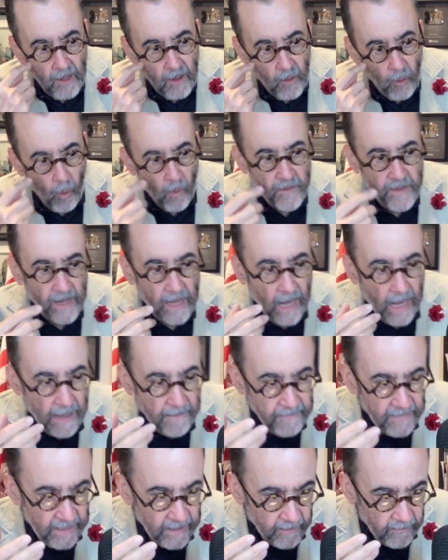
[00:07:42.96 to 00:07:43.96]
or that
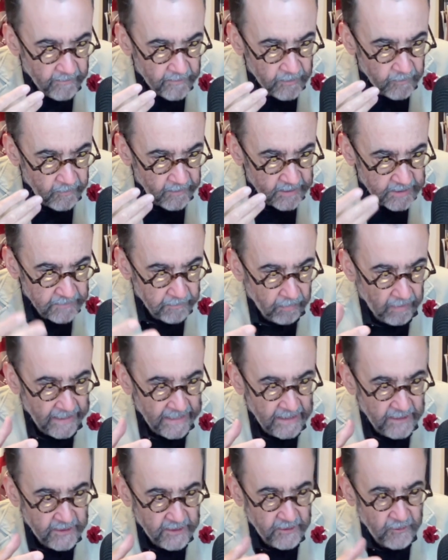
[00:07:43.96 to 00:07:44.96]
I'm here to
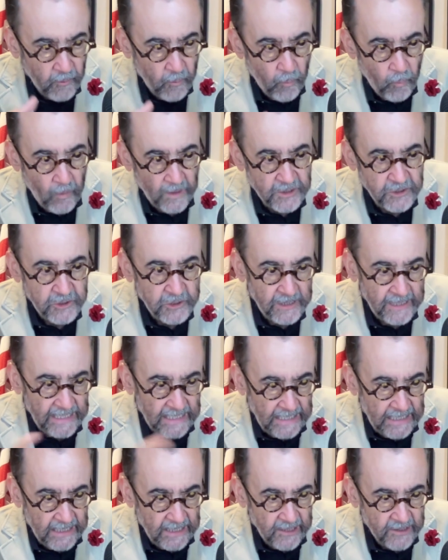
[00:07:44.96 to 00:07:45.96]
explain to you what she
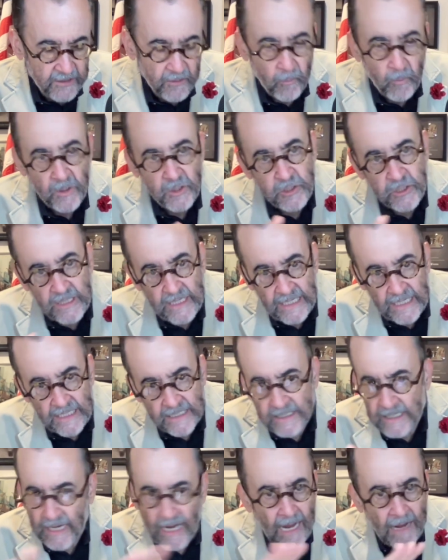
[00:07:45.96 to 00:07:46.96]
is and what she
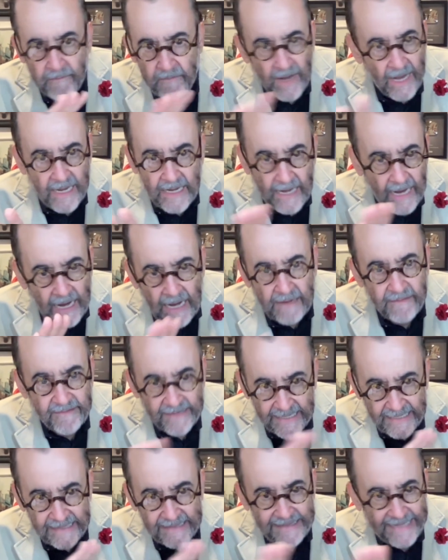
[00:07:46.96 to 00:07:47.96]
isn't. I'm not I,
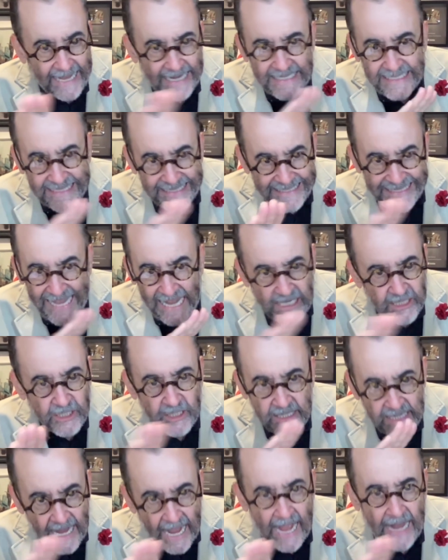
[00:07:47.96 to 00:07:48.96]
that that's
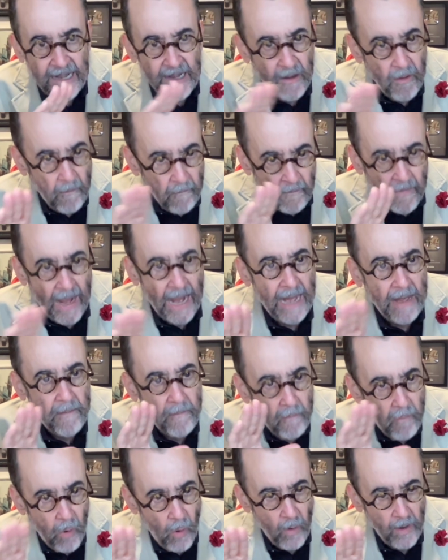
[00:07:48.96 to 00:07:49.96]
that's not my
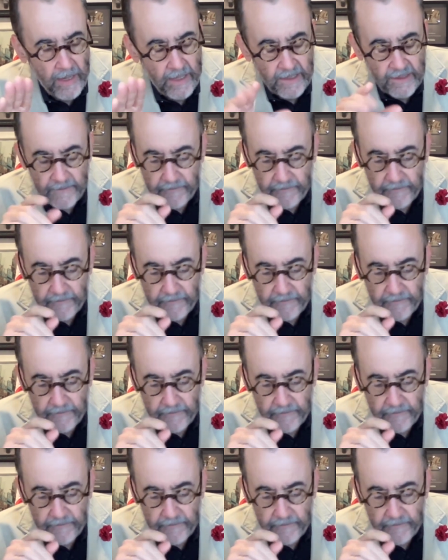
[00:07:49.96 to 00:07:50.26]
point.